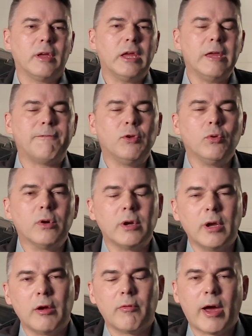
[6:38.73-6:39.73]
If you were
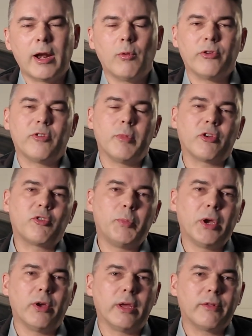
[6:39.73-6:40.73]
a rider with some
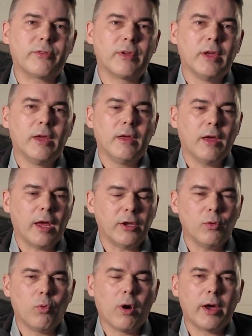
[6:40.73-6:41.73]
experience and
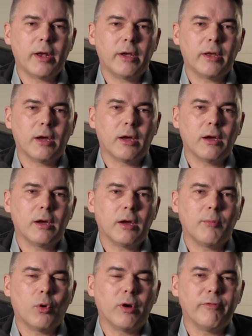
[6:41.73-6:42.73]
you wanted
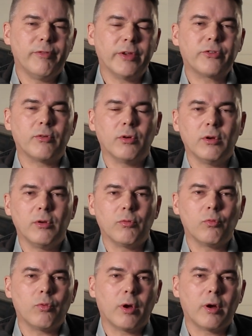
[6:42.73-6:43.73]
a more
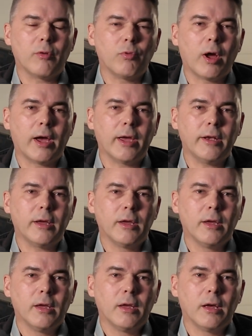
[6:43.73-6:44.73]
visceral ride,
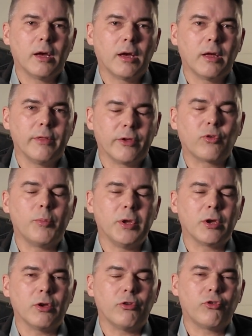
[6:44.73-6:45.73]
this would be
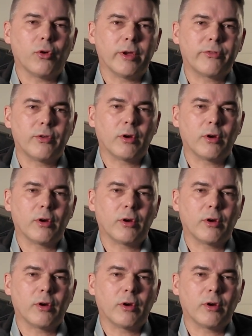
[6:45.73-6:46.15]
a good choice.